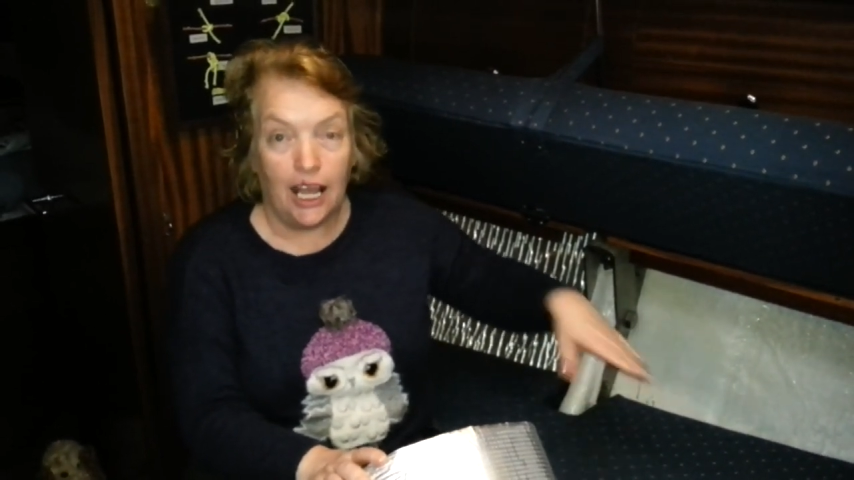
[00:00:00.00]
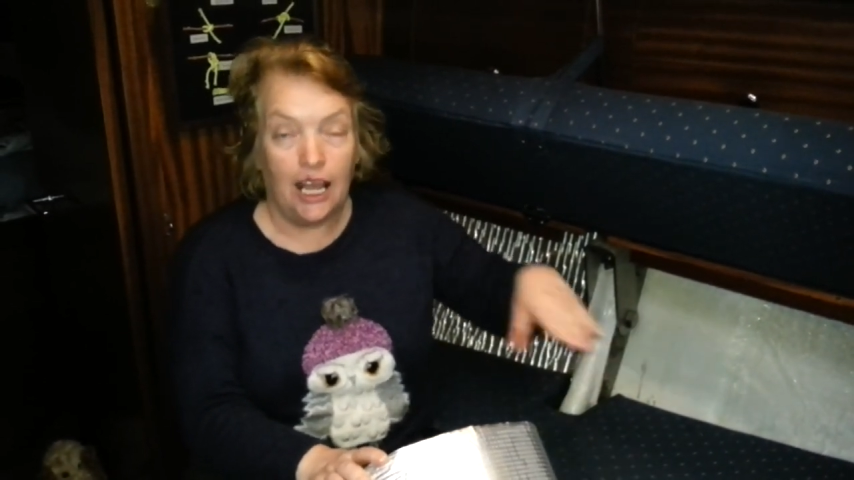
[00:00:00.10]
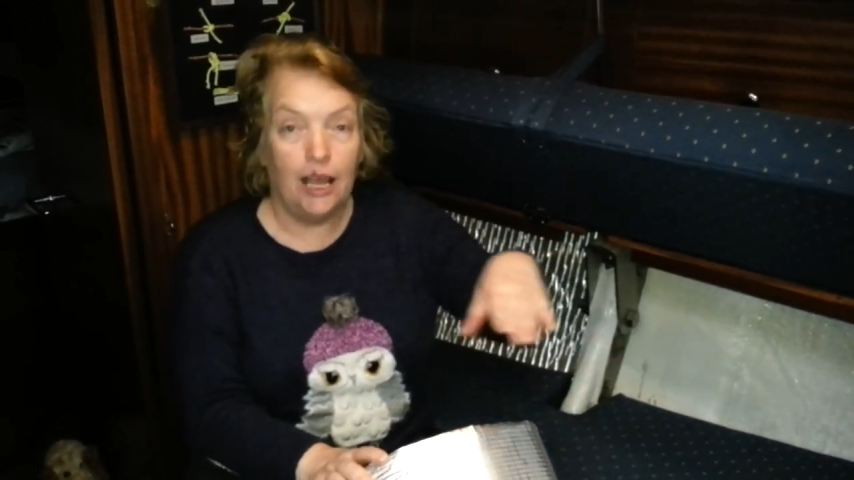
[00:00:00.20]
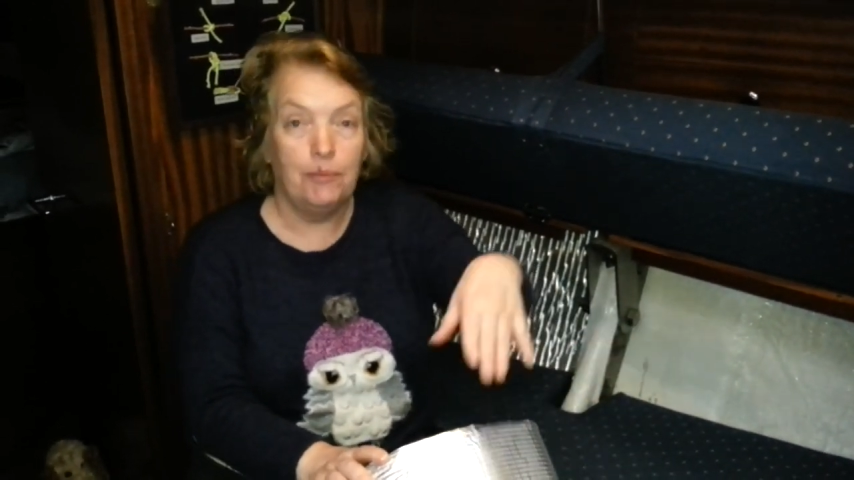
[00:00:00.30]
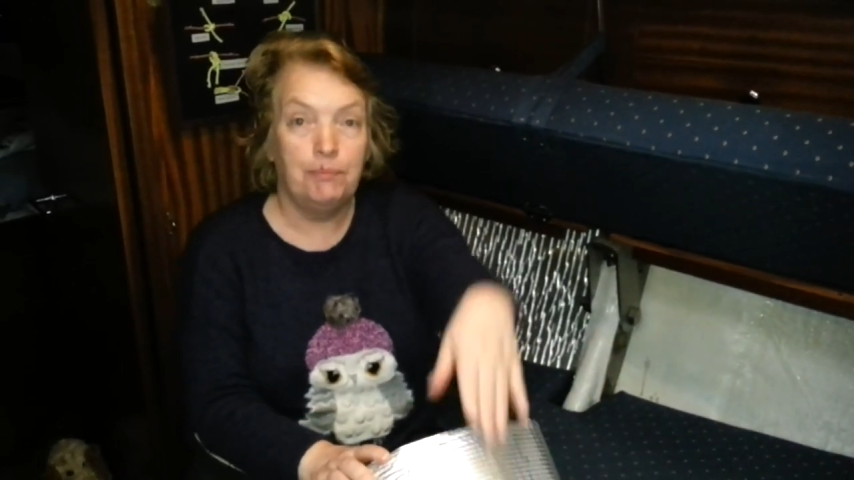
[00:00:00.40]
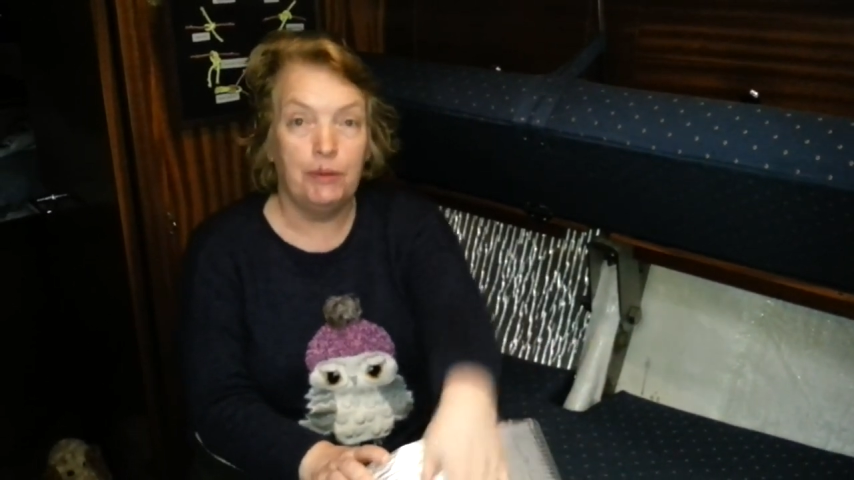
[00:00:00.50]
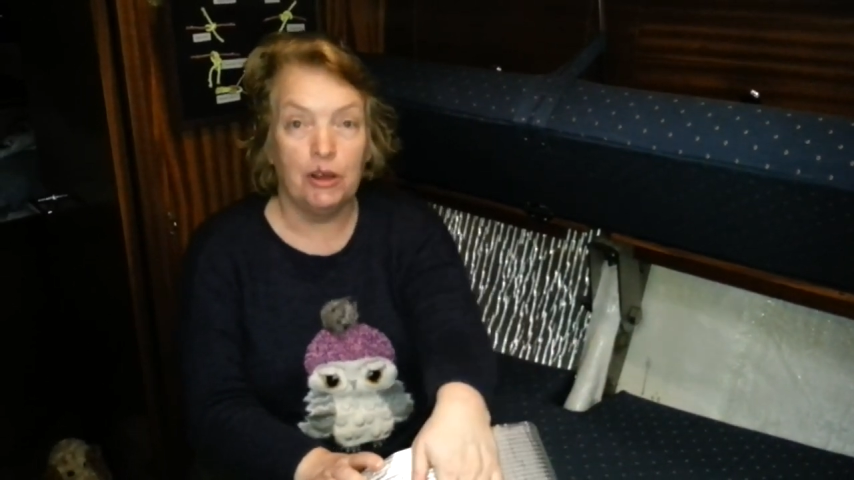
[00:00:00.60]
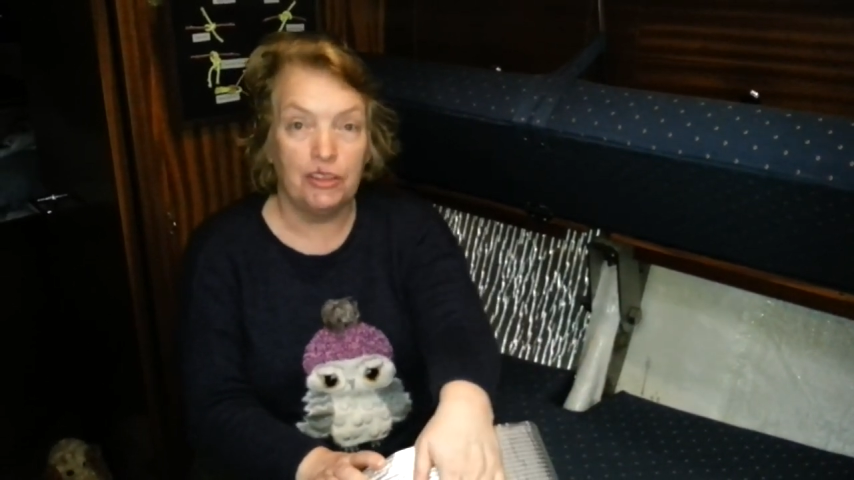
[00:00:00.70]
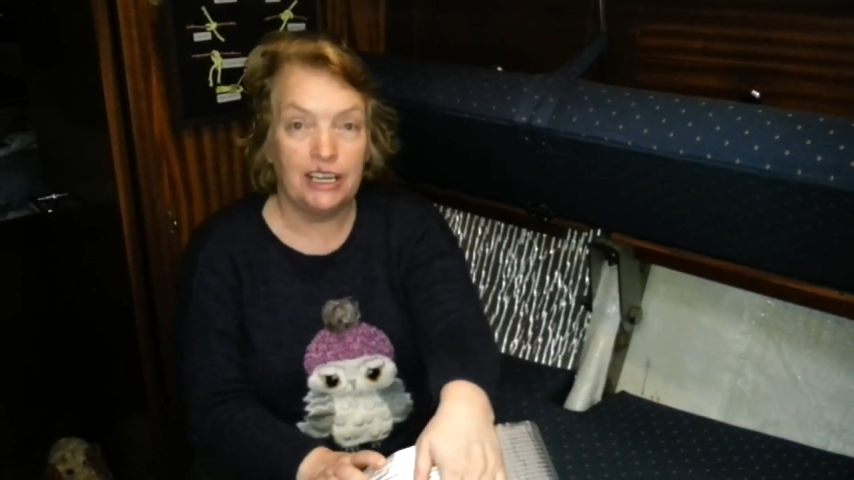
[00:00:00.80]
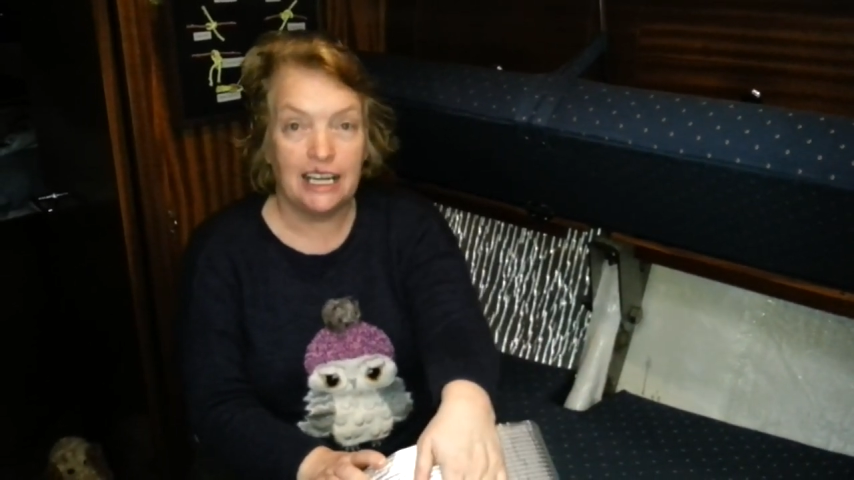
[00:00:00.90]

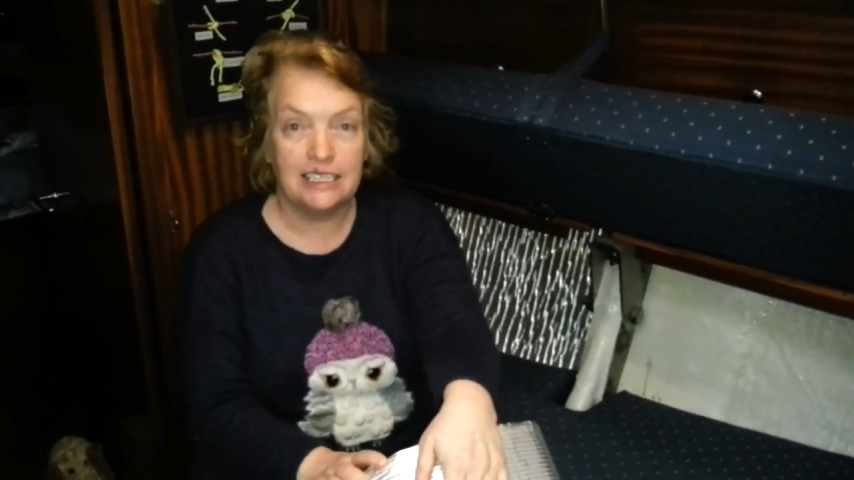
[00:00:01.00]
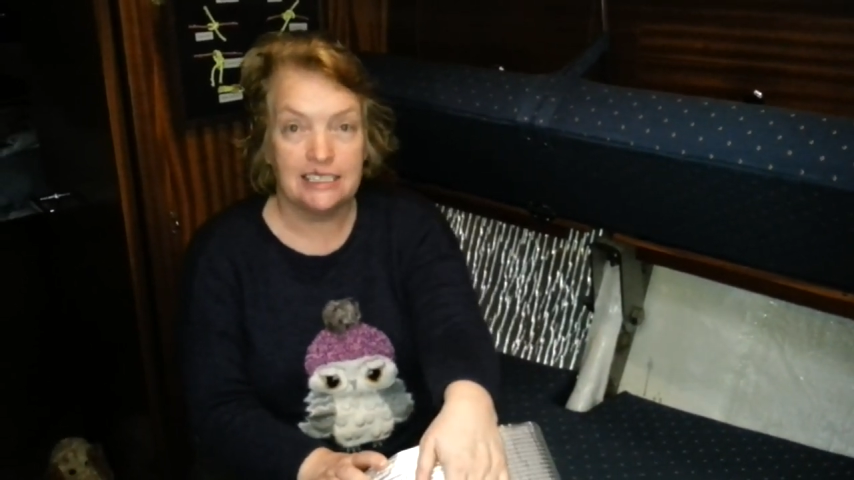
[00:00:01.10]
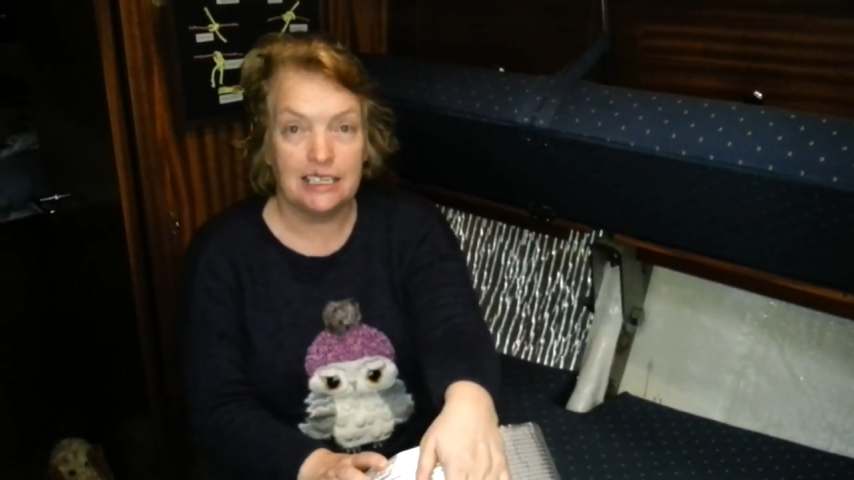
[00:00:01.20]
but the nice